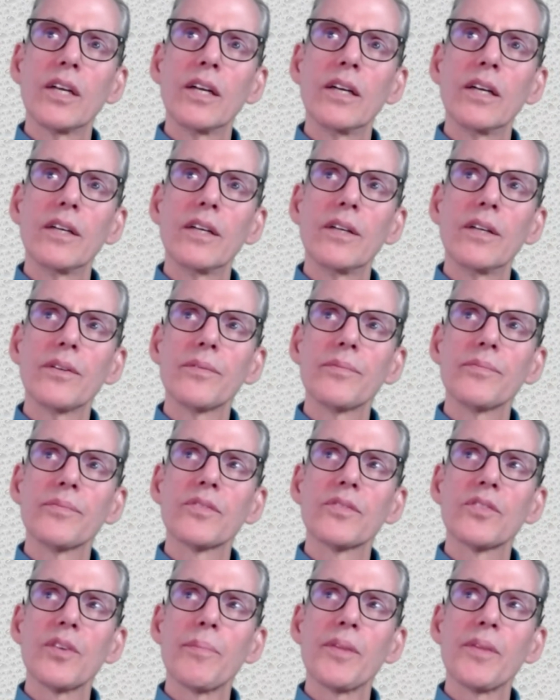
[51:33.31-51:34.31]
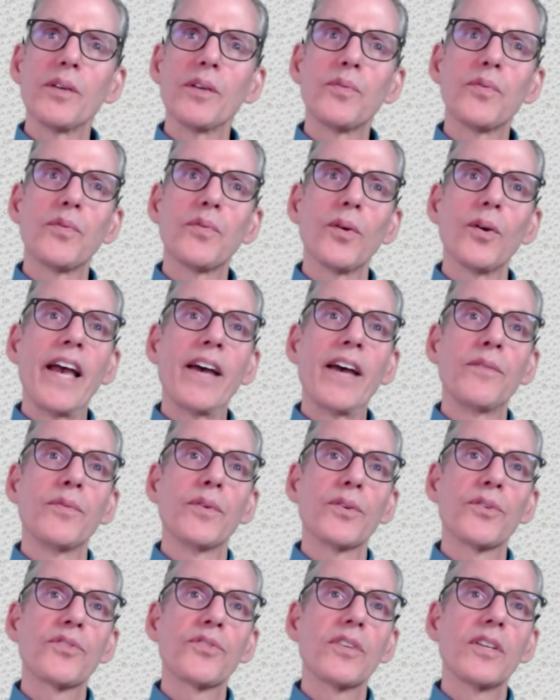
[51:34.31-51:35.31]
uh, something for
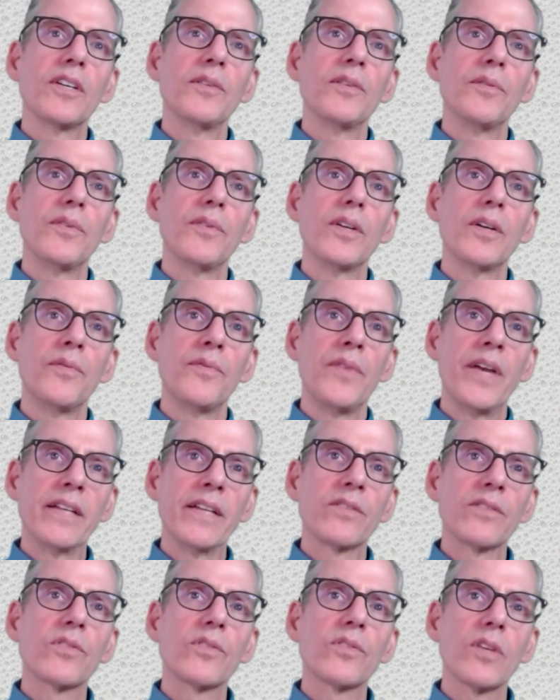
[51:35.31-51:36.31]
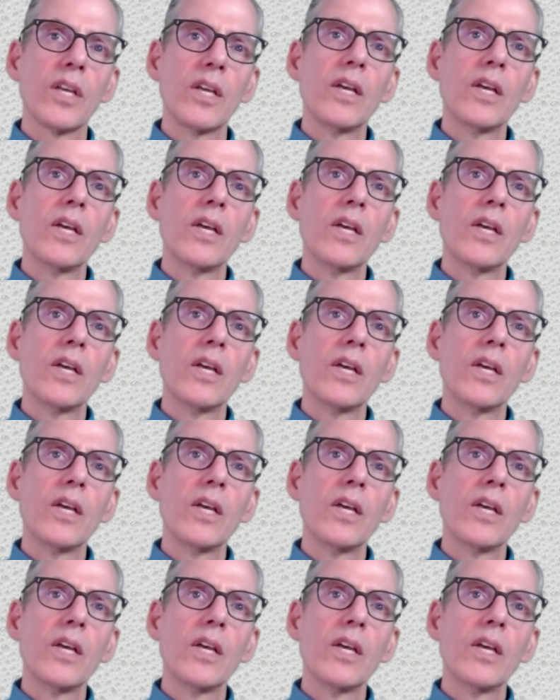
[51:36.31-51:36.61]
adverse events.